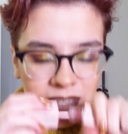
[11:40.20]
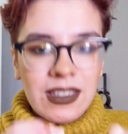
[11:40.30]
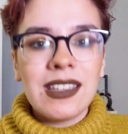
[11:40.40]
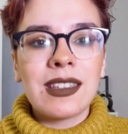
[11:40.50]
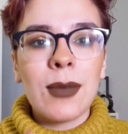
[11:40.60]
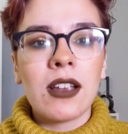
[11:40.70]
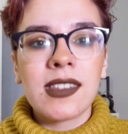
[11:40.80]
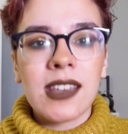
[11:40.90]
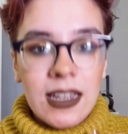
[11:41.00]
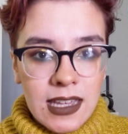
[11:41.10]
this
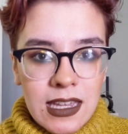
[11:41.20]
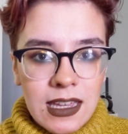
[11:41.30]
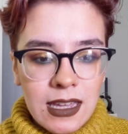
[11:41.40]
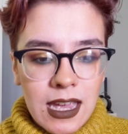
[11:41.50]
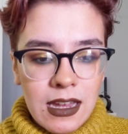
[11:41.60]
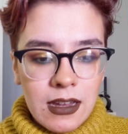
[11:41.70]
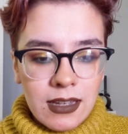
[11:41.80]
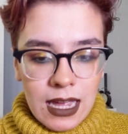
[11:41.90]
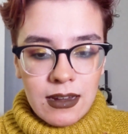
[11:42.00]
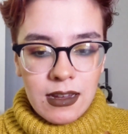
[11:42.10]
smells like K
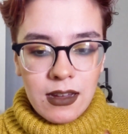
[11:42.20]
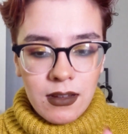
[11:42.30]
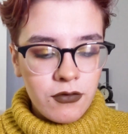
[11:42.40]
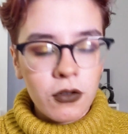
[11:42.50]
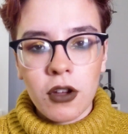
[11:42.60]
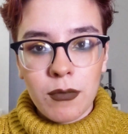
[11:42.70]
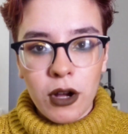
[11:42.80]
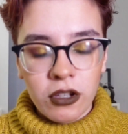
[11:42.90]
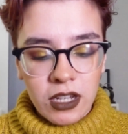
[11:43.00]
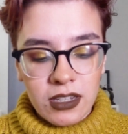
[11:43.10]
candy. If you're not
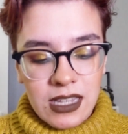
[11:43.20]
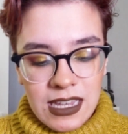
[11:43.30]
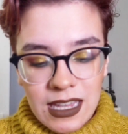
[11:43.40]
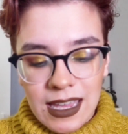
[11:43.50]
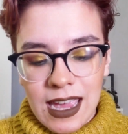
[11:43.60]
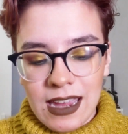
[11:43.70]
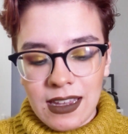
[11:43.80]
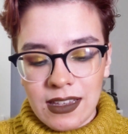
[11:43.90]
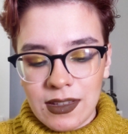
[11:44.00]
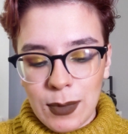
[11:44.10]
Balkan, K
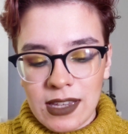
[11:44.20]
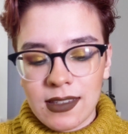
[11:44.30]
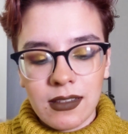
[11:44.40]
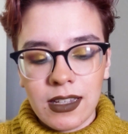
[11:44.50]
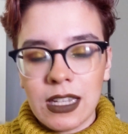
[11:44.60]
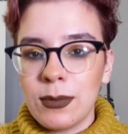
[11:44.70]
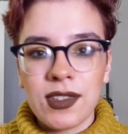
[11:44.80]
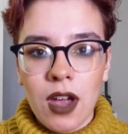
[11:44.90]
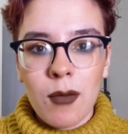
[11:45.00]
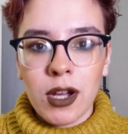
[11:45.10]
is basically
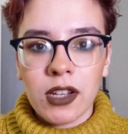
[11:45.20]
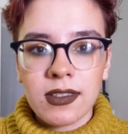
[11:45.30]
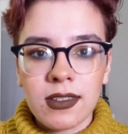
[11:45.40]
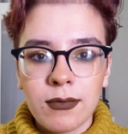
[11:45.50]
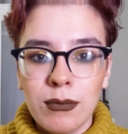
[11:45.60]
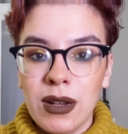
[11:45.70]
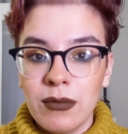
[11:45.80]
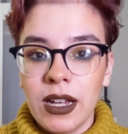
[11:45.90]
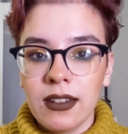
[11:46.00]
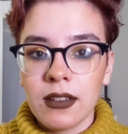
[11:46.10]
Starburst, but
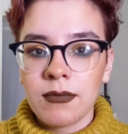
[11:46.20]
better.